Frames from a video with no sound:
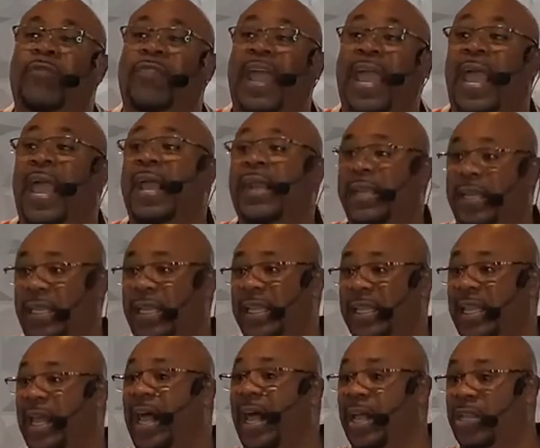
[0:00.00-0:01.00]
of handling
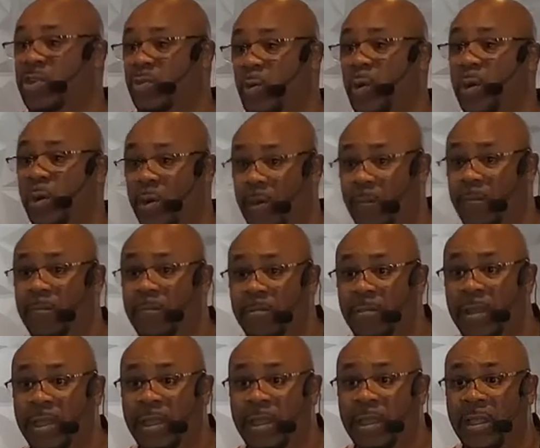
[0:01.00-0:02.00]
God's Word
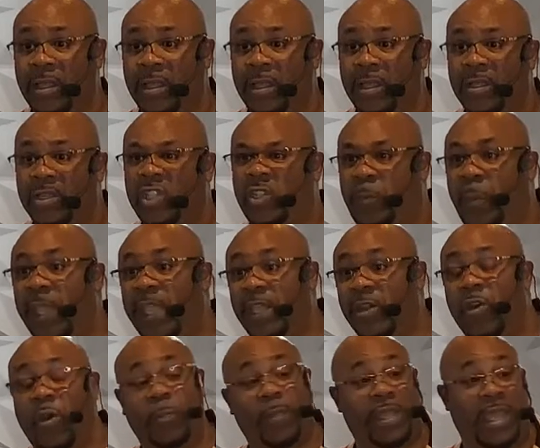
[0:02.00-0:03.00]
speaking
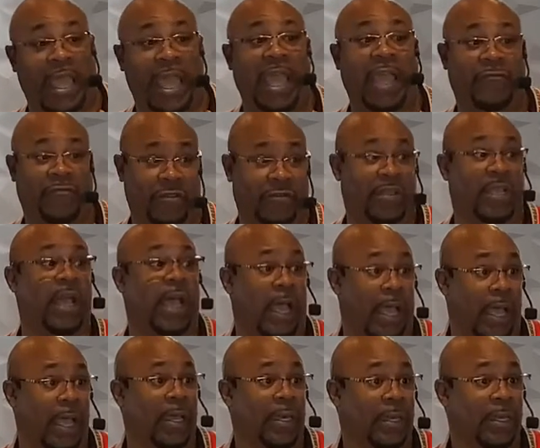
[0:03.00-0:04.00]
on behalf of
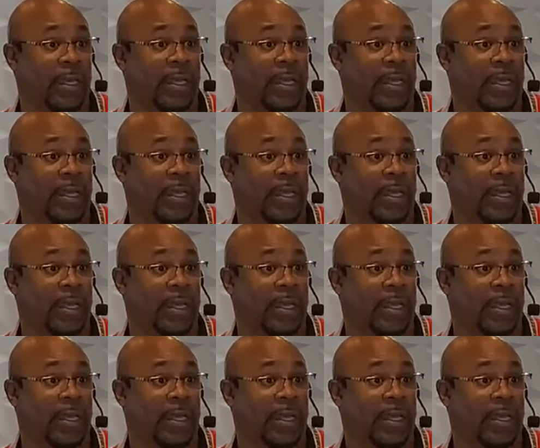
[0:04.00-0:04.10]
God.